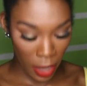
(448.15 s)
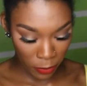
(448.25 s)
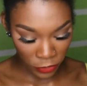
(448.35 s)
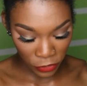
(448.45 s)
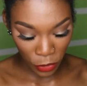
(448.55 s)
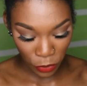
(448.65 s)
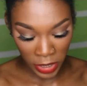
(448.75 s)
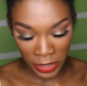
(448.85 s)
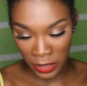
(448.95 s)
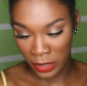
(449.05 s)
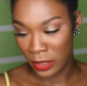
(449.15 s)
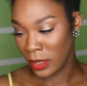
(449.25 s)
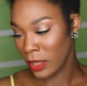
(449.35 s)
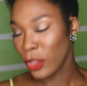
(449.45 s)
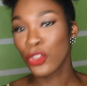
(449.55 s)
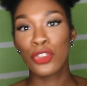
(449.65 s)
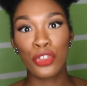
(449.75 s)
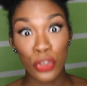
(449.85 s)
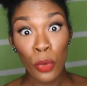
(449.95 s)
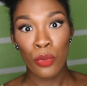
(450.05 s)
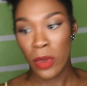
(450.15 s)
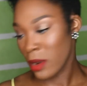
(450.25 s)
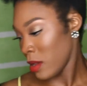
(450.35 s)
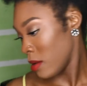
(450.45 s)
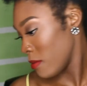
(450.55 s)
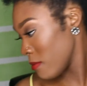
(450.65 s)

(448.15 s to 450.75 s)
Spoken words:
I'm so ready. So ready